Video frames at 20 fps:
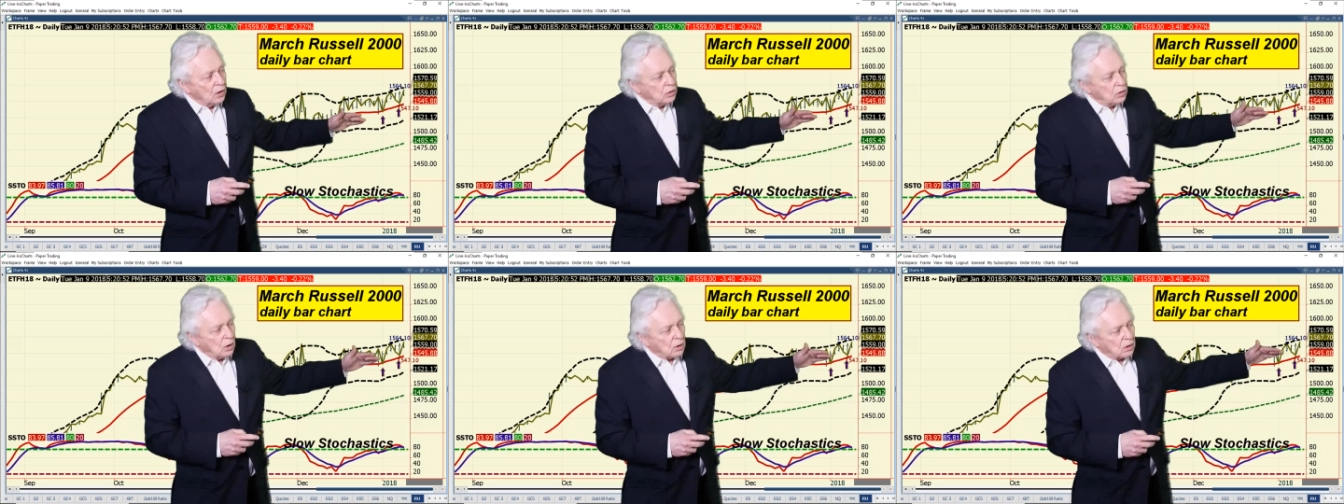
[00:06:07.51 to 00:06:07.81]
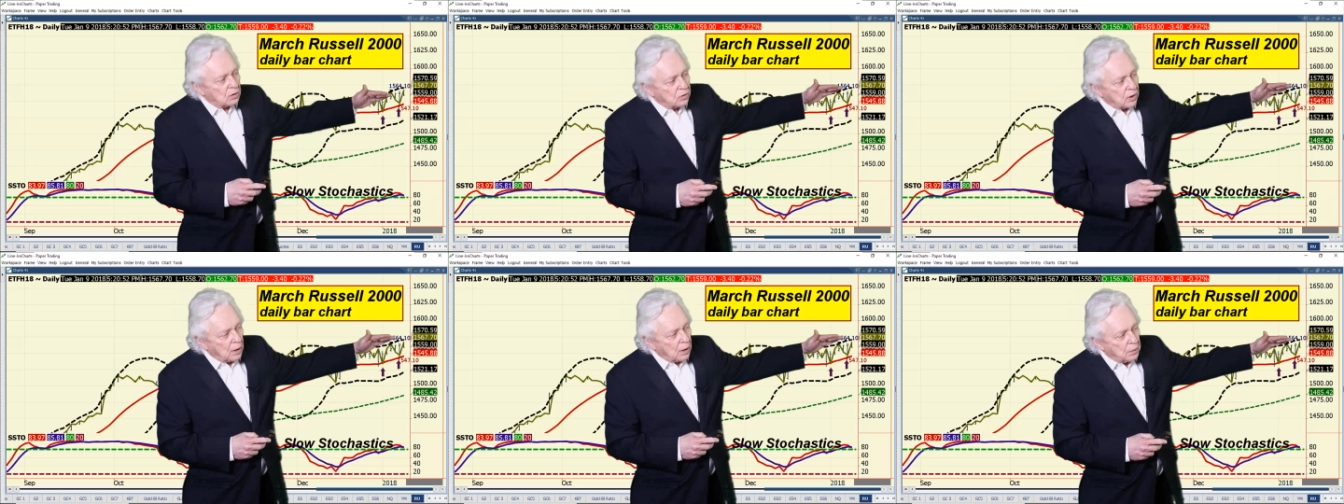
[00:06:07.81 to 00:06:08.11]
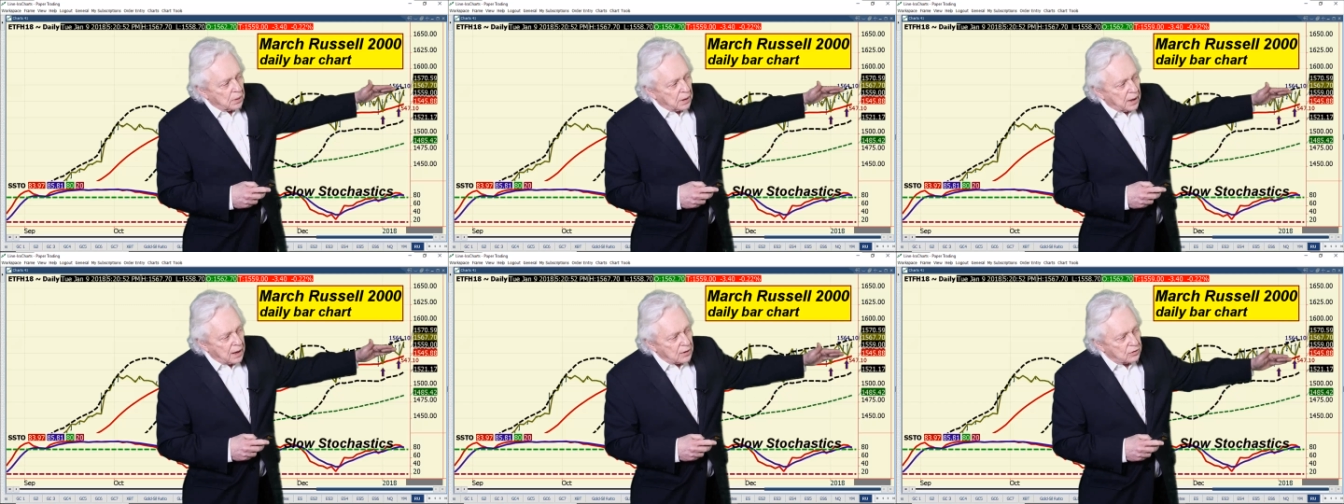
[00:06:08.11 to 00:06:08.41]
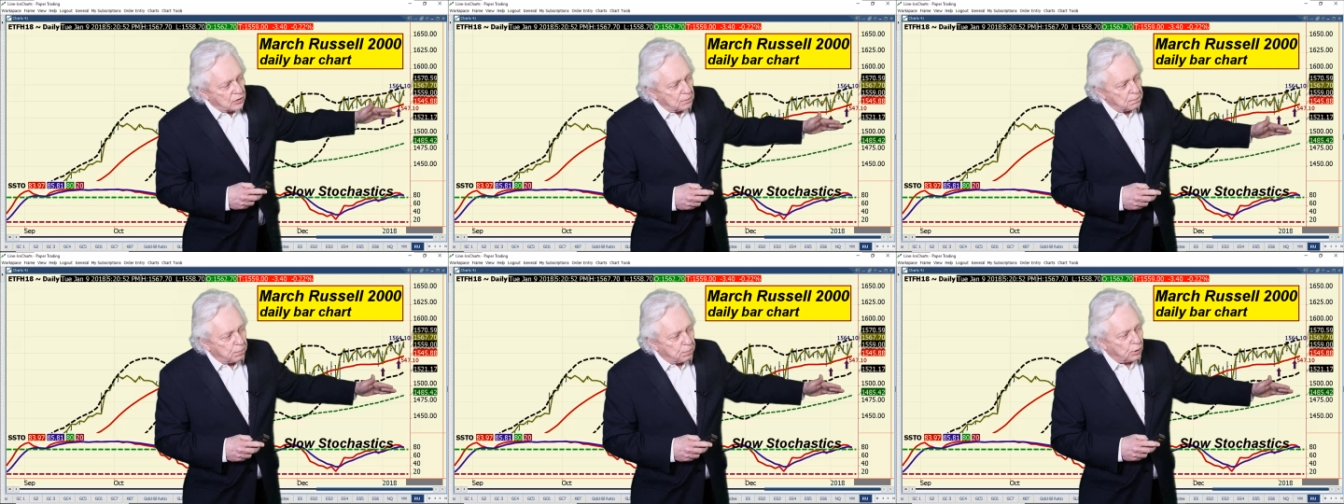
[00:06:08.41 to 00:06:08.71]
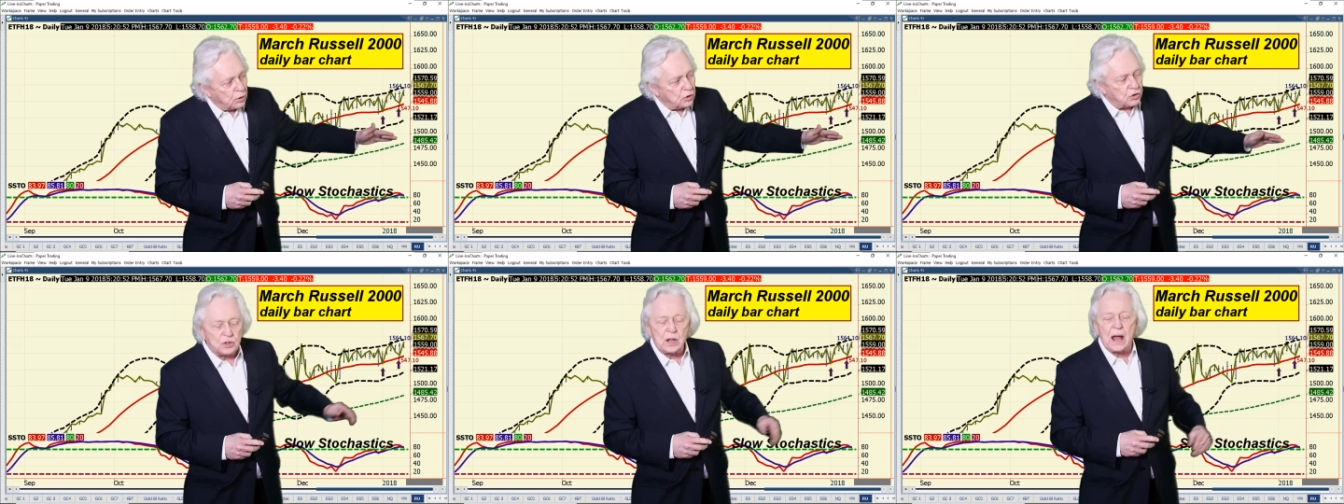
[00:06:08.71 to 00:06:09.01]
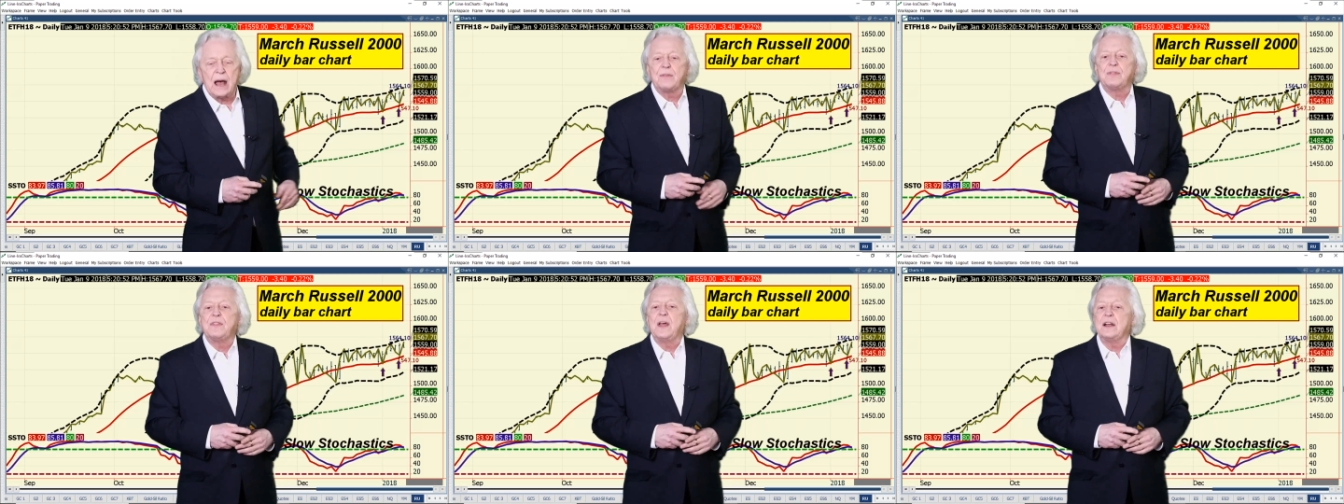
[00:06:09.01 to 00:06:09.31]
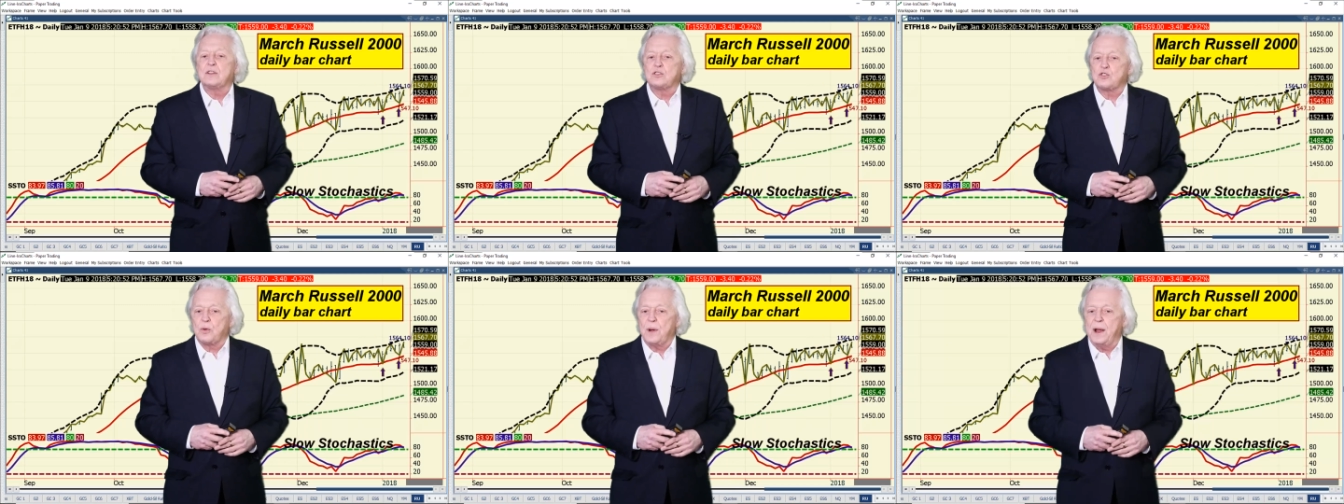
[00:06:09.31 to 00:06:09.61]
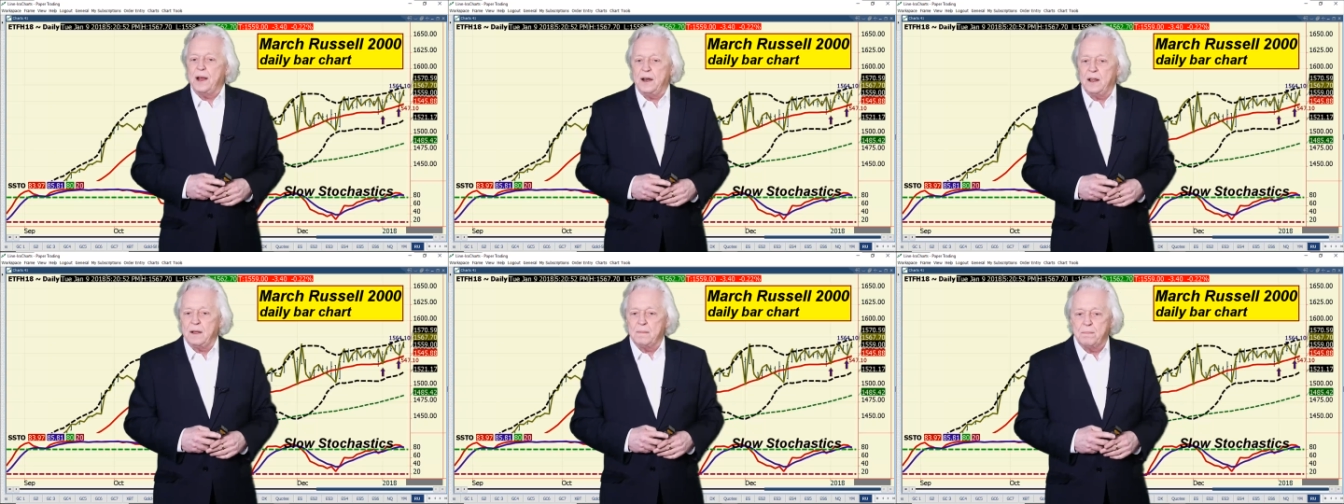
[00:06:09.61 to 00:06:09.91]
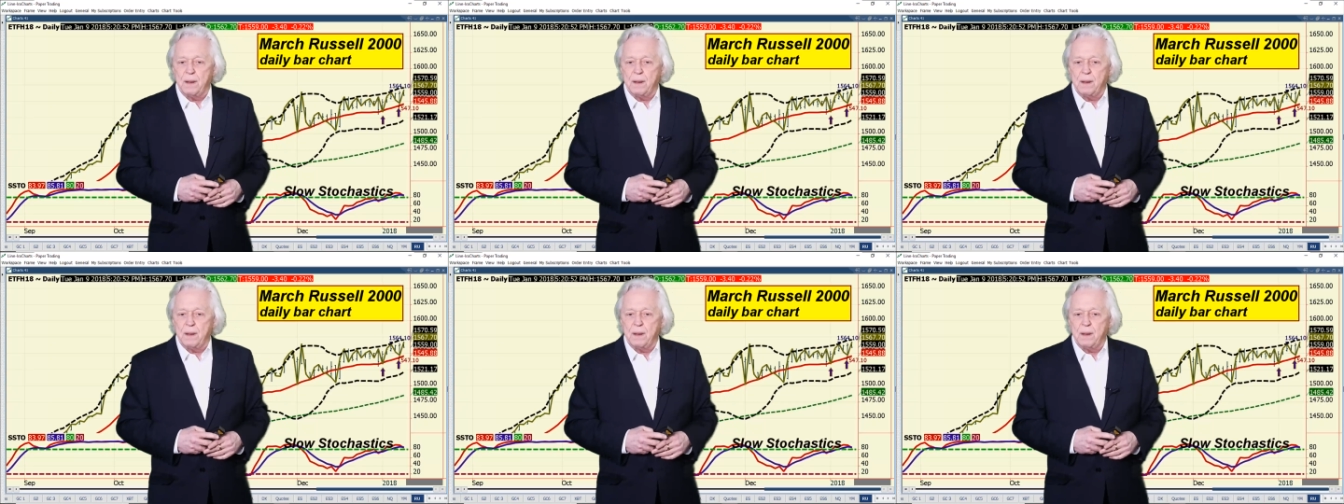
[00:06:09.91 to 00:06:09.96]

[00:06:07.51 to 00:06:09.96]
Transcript: Notice how it hasn't pushed out that trading